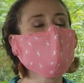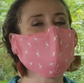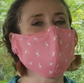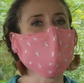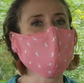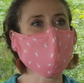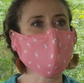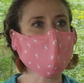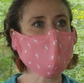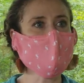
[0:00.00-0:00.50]

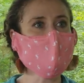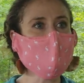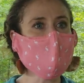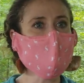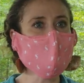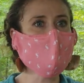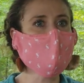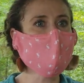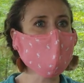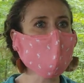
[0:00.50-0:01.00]
and
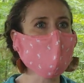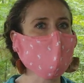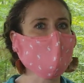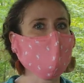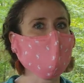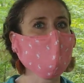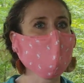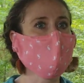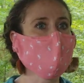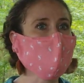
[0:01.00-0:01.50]
limbs
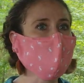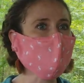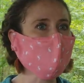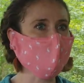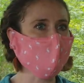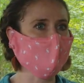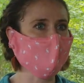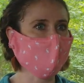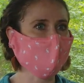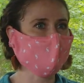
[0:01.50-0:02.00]
and
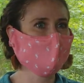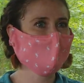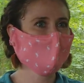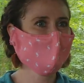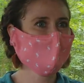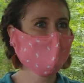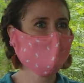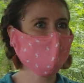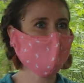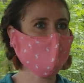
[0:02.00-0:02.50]
branches.
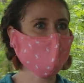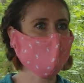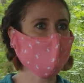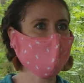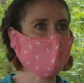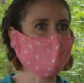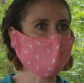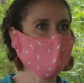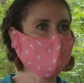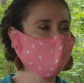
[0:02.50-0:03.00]
So
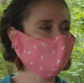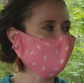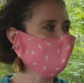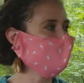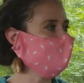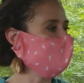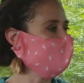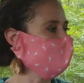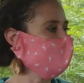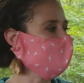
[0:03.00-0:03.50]
that
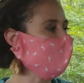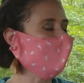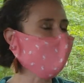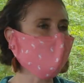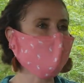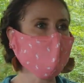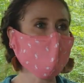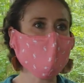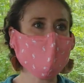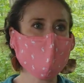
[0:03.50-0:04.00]
checkerboard
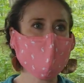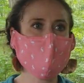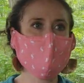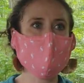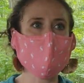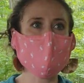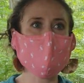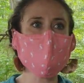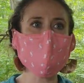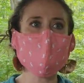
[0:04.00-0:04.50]
pattern
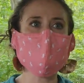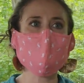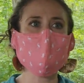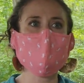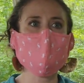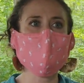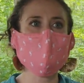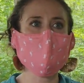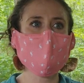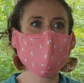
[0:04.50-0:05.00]
breaks
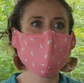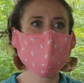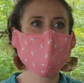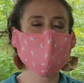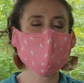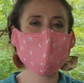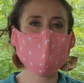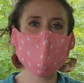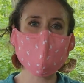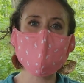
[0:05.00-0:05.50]
up
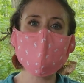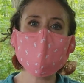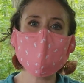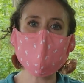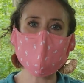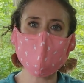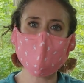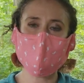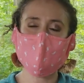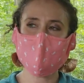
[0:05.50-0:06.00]
her
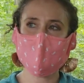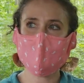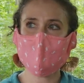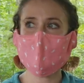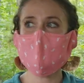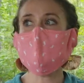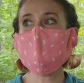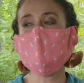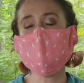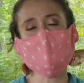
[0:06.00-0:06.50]
color.
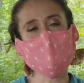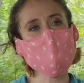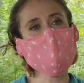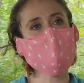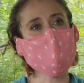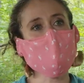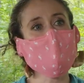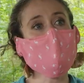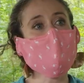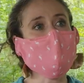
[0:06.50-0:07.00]
That way
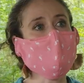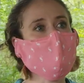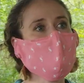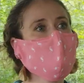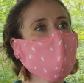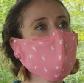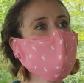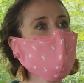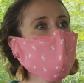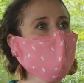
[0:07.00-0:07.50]
she
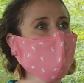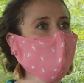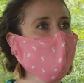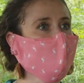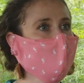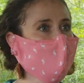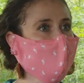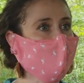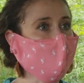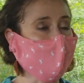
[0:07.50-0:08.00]
blends in a little
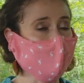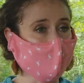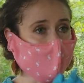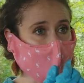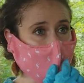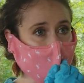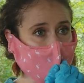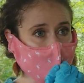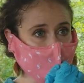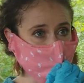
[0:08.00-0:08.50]
bit better
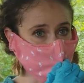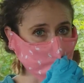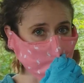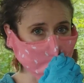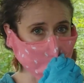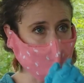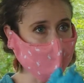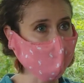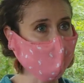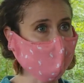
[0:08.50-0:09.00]
as she's
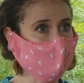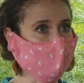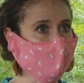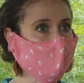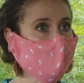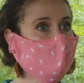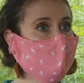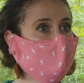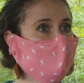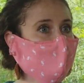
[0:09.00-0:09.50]
going
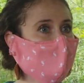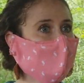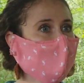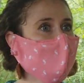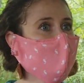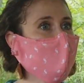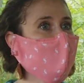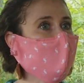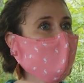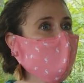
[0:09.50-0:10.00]
through
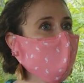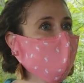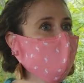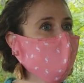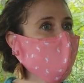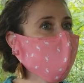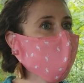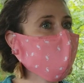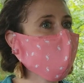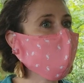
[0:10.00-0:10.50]
and as
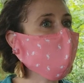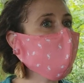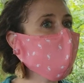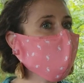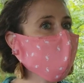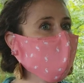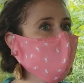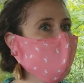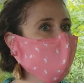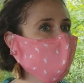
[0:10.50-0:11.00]
she is
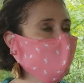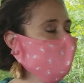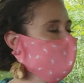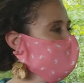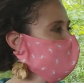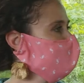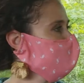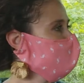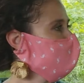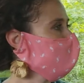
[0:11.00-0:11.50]
hunting
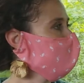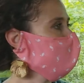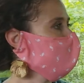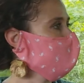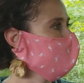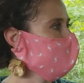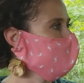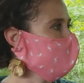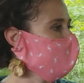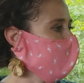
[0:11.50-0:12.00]
her
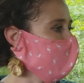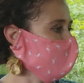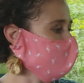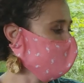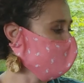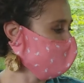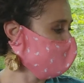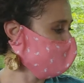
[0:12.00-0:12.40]
prey.